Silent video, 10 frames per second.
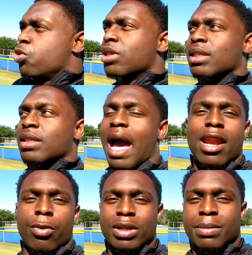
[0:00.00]
You just
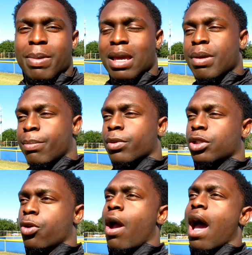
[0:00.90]
gotta respect people's
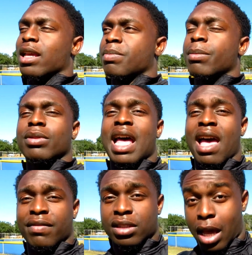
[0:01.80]
grinds. People that
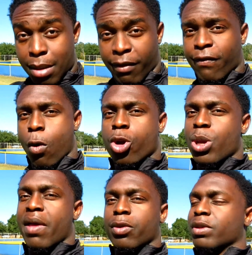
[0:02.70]
have done it before, you
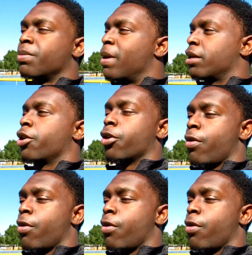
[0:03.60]
have to respect their